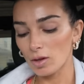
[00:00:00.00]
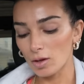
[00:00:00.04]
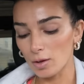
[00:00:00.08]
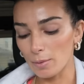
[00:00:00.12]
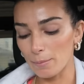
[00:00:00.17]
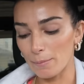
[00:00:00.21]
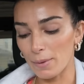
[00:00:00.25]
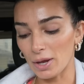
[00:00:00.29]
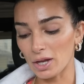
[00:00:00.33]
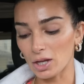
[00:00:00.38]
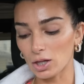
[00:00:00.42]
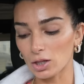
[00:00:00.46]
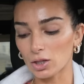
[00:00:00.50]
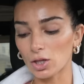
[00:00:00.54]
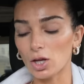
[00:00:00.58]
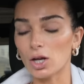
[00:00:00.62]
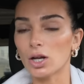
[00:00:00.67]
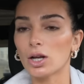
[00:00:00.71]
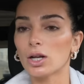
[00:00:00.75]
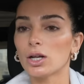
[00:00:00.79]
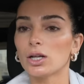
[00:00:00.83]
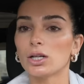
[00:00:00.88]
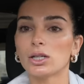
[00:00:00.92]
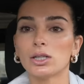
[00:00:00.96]
make it
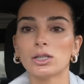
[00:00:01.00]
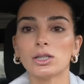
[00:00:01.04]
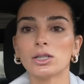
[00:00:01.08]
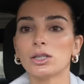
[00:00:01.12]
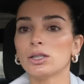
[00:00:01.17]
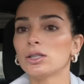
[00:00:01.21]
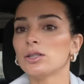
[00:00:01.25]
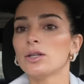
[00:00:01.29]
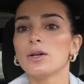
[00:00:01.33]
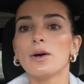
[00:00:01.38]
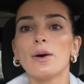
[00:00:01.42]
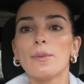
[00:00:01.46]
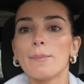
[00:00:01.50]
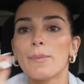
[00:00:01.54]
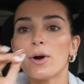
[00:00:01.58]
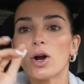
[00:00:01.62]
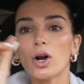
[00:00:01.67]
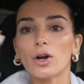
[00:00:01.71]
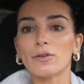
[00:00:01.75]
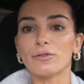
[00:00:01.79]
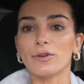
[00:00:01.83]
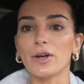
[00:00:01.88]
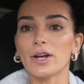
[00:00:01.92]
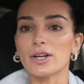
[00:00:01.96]
look
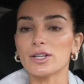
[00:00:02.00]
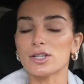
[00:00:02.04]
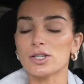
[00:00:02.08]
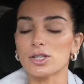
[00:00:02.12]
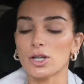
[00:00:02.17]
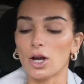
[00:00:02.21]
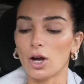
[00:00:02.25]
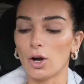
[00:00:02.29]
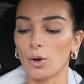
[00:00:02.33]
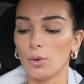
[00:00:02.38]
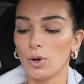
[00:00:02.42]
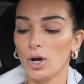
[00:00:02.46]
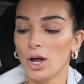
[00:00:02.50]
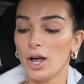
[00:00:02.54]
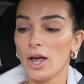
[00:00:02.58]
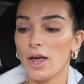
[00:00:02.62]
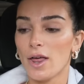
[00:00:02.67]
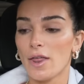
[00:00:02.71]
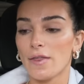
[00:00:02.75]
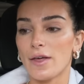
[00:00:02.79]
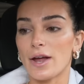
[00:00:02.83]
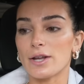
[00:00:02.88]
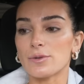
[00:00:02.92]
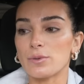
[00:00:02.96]
perfect. So
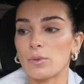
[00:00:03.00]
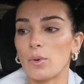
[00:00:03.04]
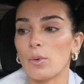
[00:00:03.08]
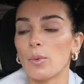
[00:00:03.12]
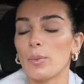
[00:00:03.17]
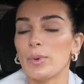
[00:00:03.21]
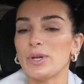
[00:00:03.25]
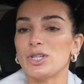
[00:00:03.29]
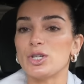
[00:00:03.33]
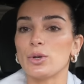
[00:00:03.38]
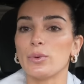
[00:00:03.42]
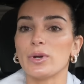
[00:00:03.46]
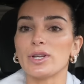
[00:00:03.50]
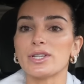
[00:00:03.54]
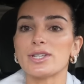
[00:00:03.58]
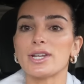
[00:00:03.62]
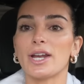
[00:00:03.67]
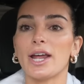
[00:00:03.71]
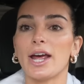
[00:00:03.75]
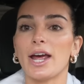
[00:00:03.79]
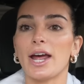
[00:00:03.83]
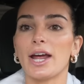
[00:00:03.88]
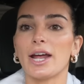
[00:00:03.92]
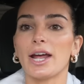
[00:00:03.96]
that's what we'll be doing
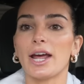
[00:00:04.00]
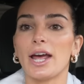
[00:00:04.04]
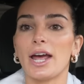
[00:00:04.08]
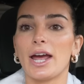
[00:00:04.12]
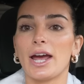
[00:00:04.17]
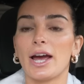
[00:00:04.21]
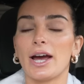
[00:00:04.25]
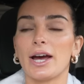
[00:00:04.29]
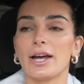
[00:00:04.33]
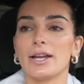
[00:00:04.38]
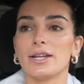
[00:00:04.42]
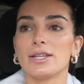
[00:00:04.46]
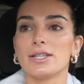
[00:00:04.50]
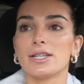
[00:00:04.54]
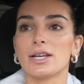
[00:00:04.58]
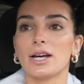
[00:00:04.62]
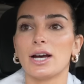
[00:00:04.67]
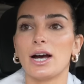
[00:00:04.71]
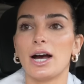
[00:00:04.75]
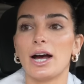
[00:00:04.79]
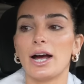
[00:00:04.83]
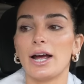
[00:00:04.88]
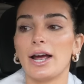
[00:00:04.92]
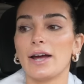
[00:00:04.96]
today. And
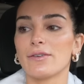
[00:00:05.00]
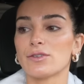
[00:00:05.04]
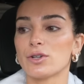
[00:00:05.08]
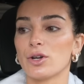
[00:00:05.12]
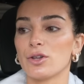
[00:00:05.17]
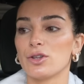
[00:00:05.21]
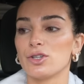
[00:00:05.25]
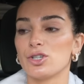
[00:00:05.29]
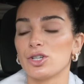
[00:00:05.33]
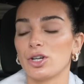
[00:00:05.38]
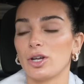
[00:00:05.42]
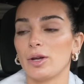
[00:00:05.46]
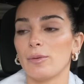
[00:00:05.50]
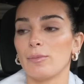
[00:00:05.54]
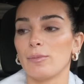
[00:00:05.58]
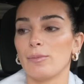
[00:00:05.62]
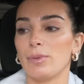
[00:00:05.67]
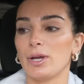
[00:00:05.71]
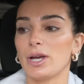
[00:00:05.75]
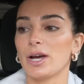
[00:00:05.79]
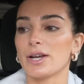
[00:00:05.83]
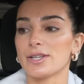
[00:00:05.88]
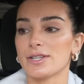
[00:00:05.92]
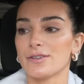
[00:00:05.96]
I have to go to the gym
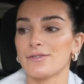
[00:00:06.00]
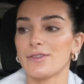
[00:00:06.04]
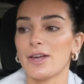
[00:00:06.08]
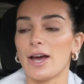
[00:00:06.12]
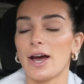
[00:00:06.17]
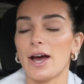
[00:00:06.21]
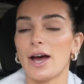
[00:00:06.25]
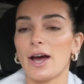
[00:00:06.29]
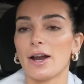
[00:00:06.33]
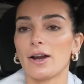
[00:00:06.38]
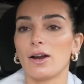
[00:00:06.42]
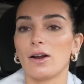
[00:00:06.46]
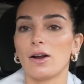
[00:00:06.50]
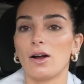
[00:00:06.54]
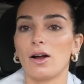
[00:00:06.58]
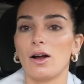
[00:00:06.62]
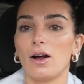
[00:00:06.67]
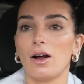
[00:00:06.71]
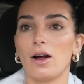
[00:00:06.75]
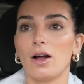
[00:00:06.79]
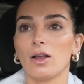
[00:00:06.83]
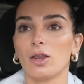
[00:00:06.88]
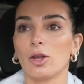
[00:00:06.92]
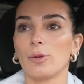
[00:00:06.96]
because of that
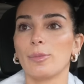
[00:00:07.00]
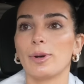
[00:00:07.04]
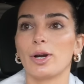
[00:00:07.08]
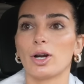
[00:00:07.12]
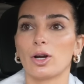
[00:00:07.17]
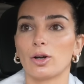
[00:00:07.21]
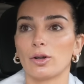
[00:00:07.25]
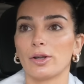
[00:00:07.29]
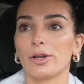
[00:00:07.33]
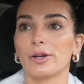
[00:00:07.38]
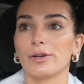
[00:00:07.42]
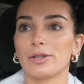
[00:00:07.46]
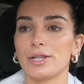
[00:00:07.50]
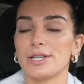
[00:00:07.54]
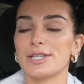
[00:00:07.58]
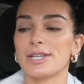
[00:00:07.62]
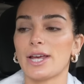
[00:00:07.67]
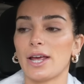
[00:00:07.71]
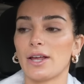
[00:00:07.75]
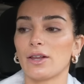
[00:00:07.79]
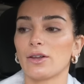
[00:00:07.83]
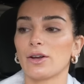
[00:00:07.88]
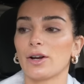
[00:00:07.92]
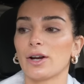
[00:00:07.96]
a little bit earlier than
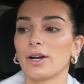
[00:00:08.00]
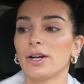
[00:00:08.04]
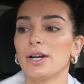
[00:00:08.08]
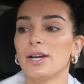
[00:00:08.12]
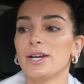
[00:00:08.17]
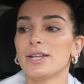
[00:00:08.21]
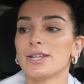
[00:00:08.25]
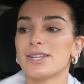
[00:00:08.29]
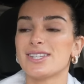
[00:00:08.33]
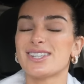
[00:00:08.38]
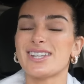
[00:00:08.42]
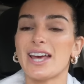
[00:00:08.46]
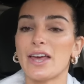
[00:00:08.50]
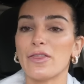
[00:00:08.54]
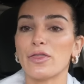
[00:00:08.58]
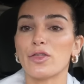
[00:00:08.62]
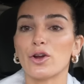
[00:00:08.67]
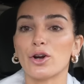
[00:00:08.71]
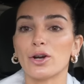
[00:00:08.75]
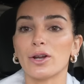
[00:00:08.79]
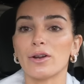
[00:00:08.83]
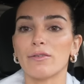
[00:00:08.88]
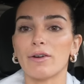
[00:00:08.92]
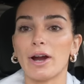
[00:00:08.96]
Taylor.
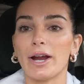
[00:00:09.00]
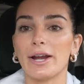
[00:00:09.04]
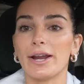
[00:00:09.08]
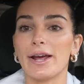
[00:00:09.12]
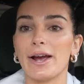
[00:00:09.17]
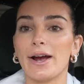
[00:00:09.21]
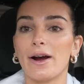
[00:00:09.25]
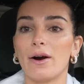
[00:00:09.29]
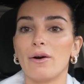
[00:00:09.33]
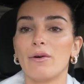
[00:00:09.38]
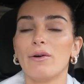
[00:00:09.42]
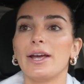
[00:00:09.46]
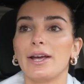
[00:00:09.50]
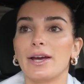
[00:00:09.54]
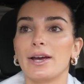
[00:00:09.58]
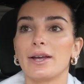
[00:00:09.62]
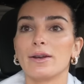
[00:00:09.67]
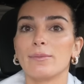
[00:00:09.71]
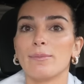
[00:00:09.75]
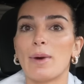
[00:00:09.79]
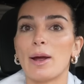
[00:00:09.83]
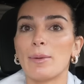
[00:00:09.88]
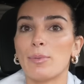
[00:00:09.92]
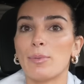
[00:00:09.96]
10.30 right now and my